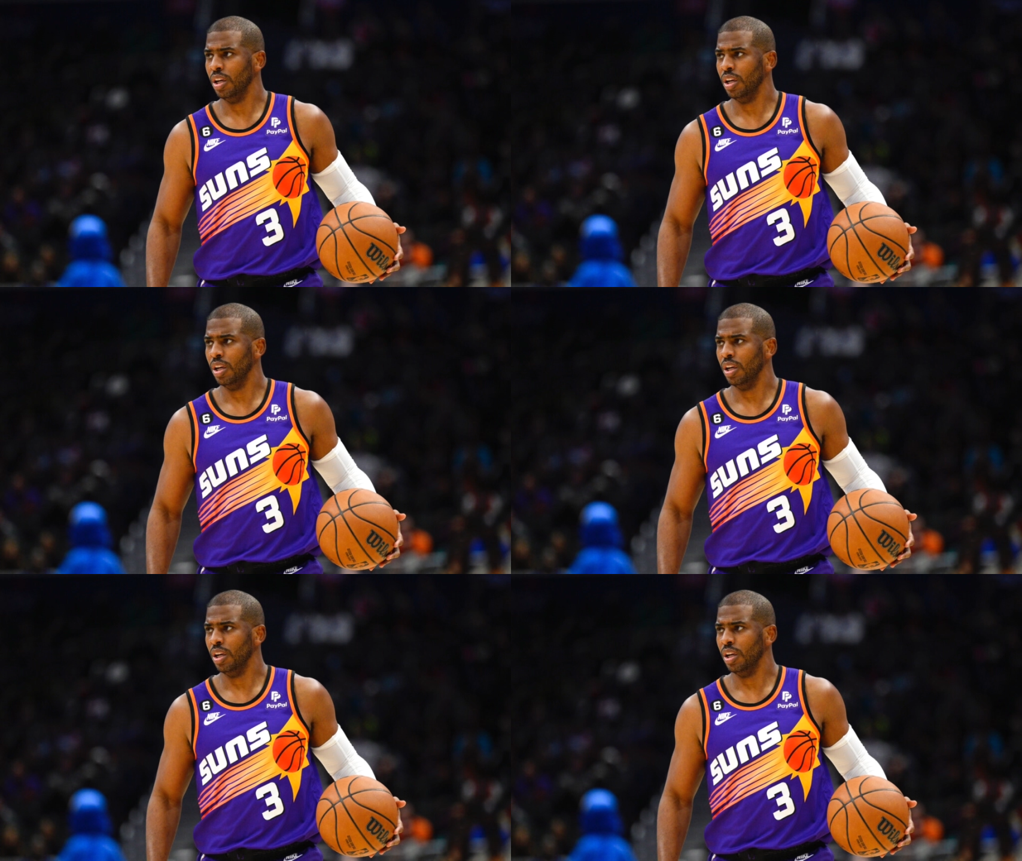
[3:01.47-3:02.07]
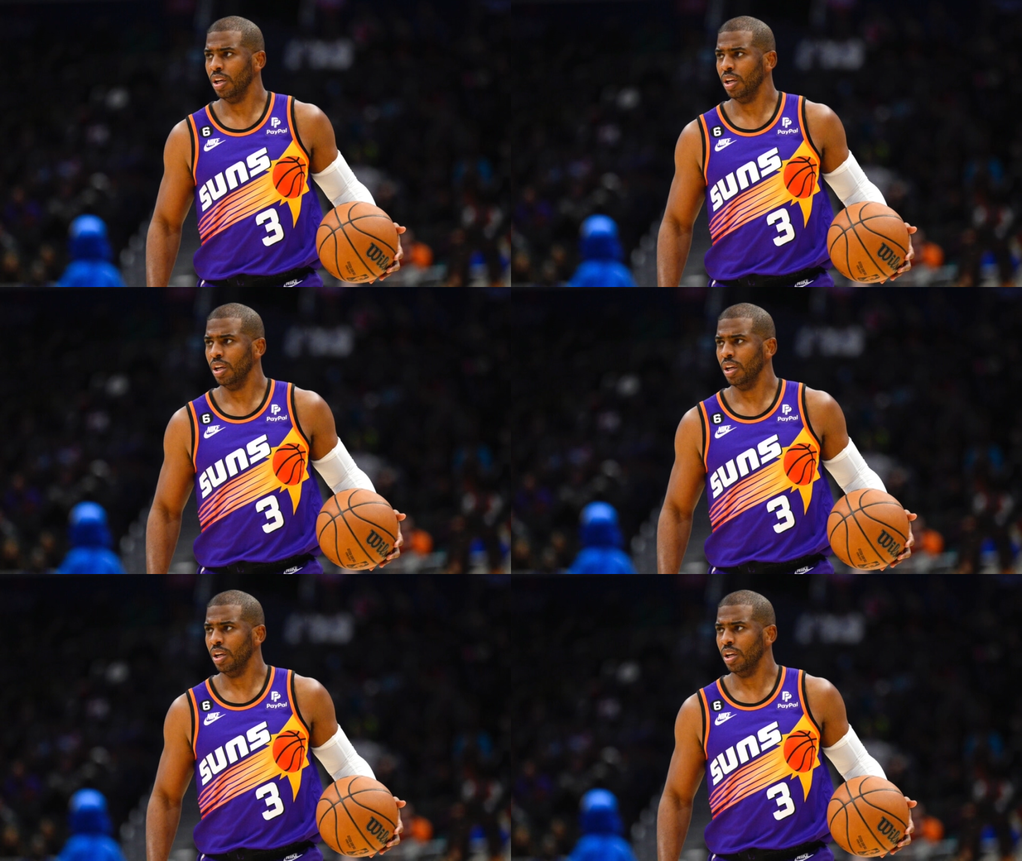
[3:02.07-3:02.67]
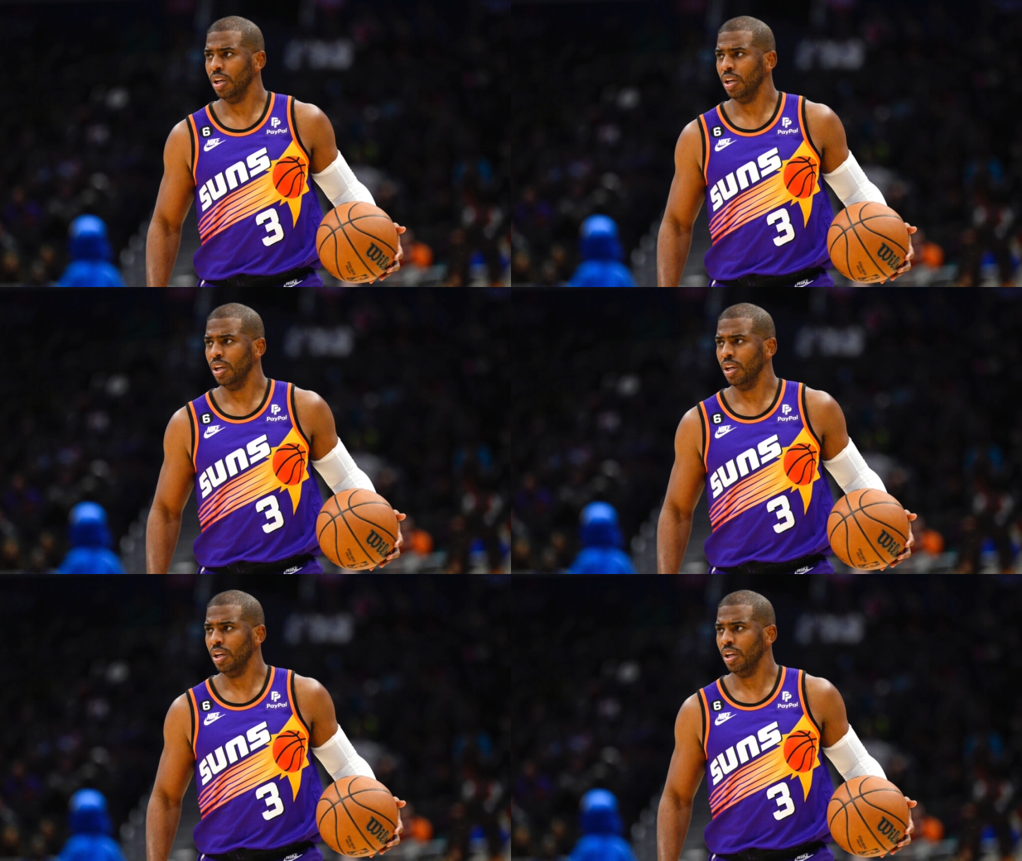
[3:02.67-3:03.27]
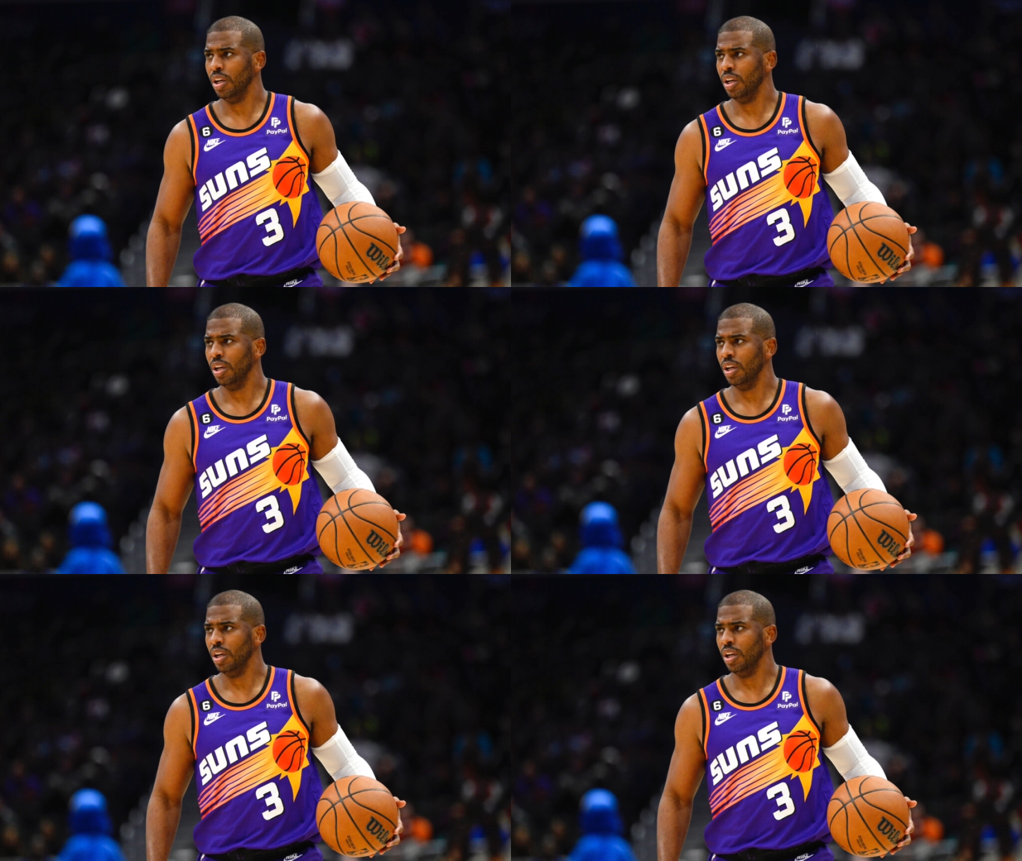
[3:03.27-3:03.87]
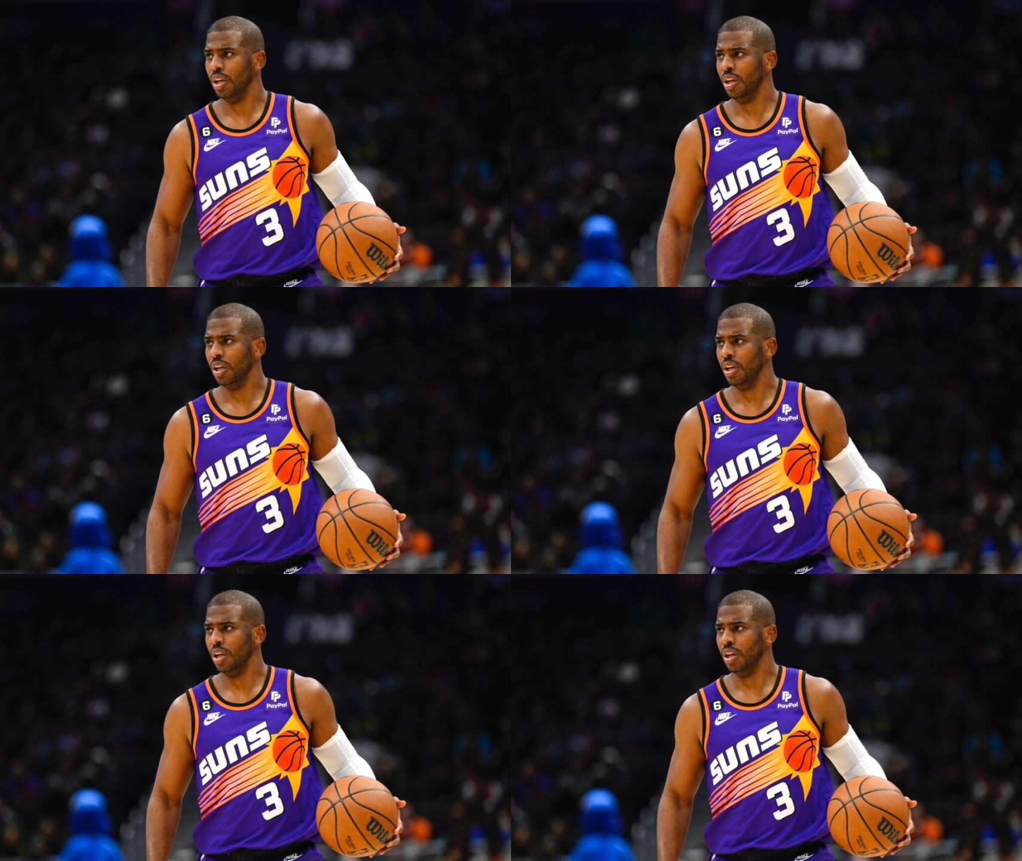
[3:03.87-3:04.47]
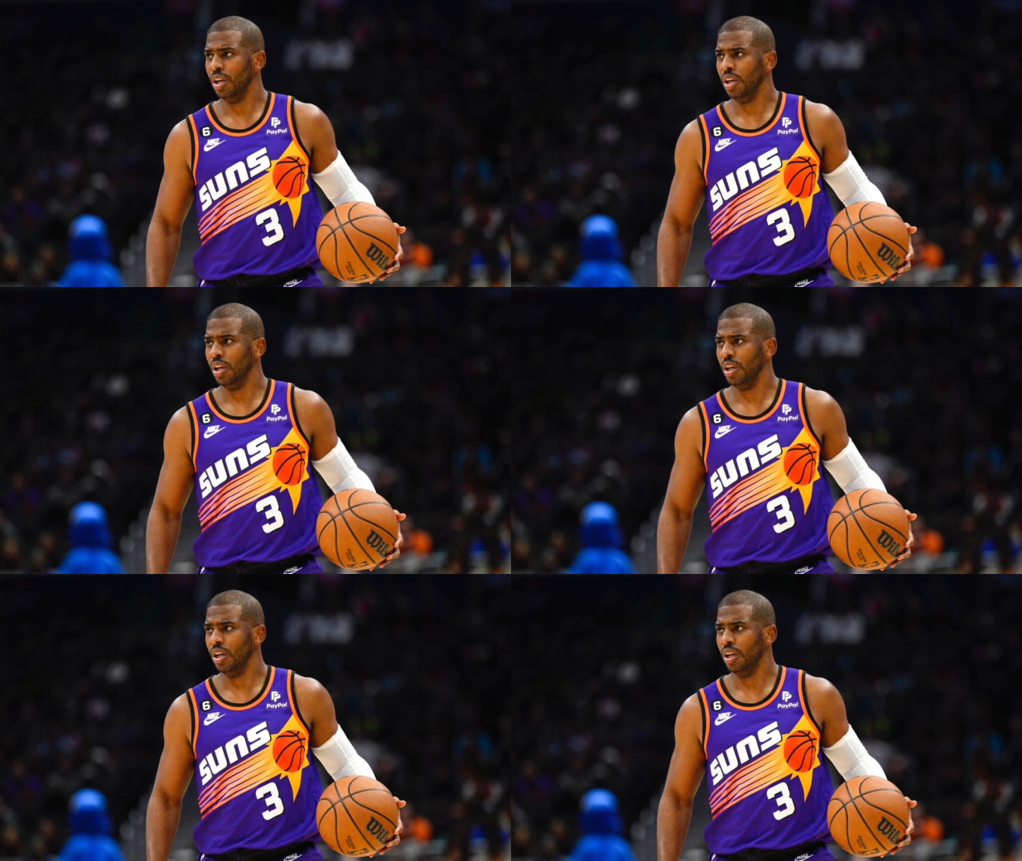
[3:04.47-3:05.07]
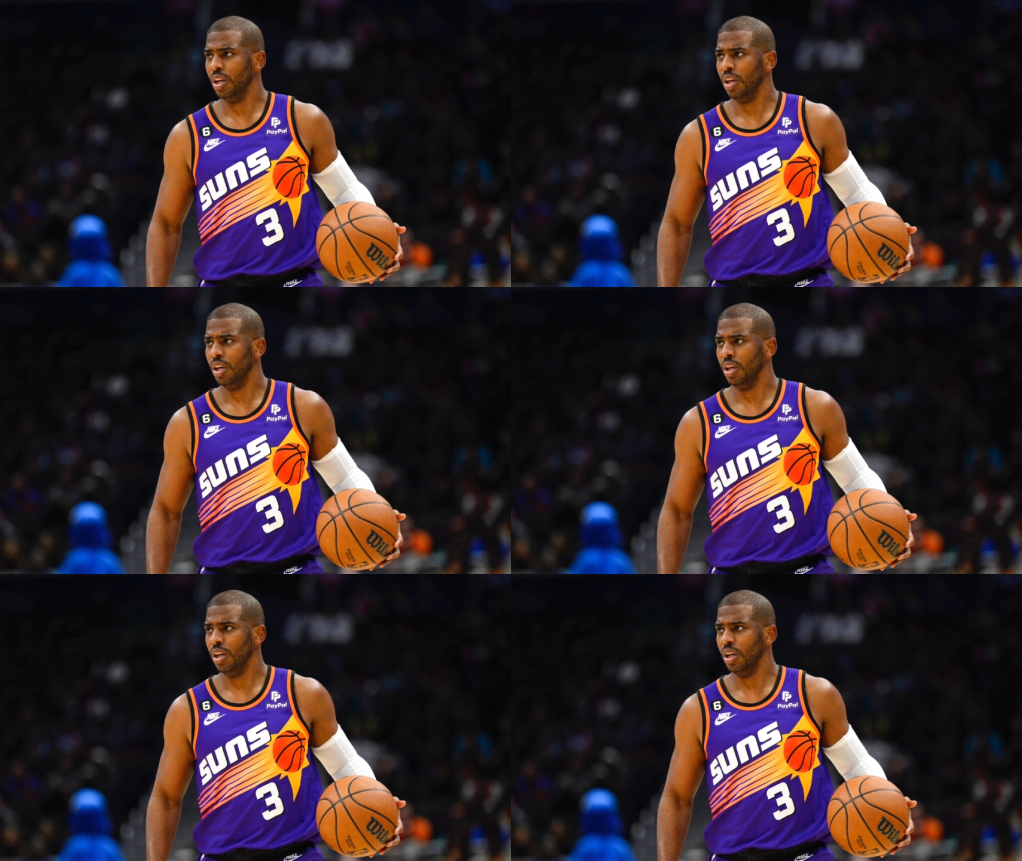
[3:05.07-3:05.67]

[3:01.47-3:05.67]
The face doesn't move, so there is nothing to read.